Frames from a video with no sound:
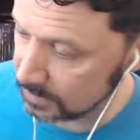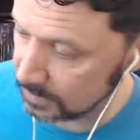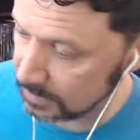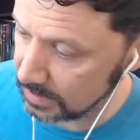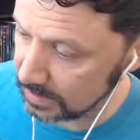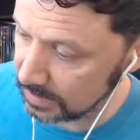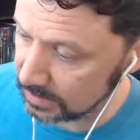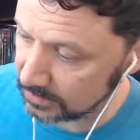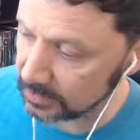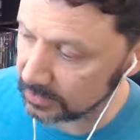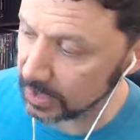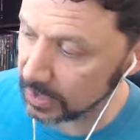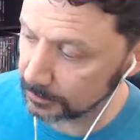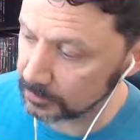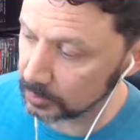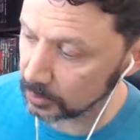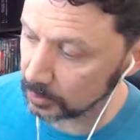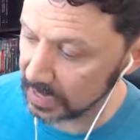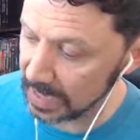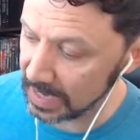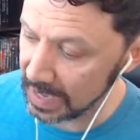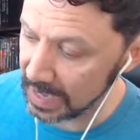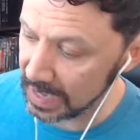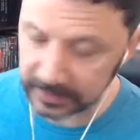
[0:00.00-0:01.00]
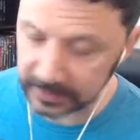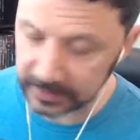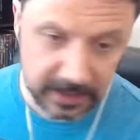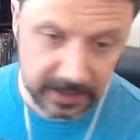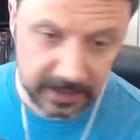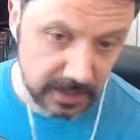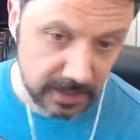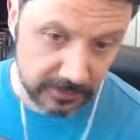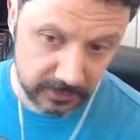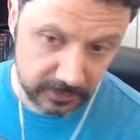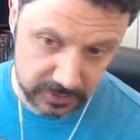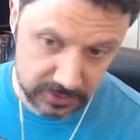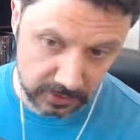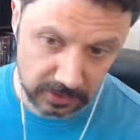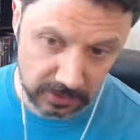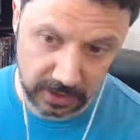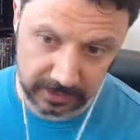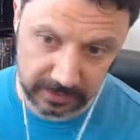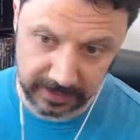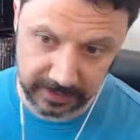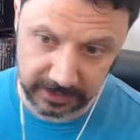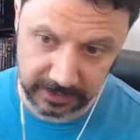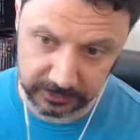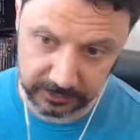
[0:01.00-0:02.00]
is up your alley, there's a lot
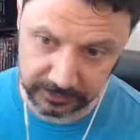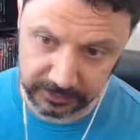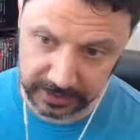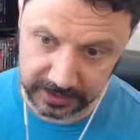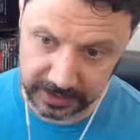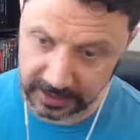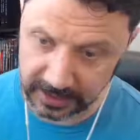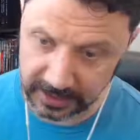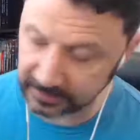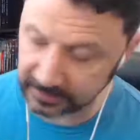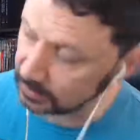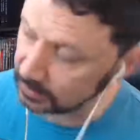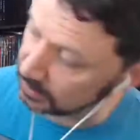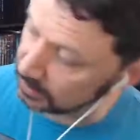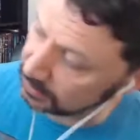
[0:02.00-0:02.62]
of interesting idea.